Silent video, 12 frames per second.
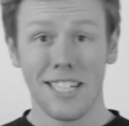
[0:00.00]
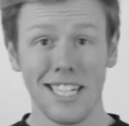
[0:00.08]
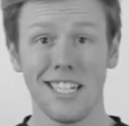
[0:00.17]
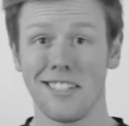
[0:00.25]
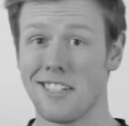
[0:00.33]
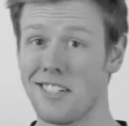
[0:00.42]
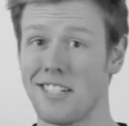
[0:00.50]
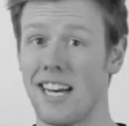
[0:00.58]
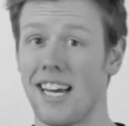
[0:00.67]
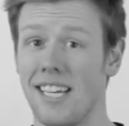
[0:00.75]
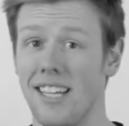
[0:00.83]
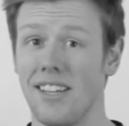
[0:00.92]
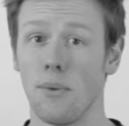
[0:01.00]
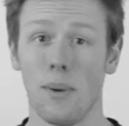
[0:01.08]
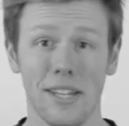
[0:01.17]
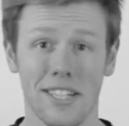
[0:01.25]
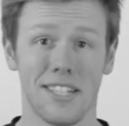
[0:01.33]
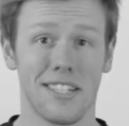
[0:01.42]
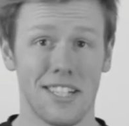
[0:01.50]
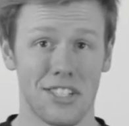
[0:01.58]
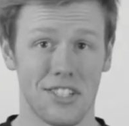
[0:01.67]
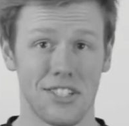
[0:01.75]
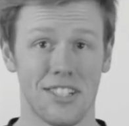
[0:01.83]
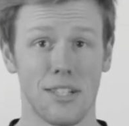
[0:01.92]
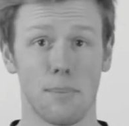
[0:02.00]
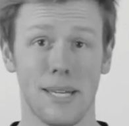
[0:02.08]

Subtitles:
Needless to say, the weather conditions in the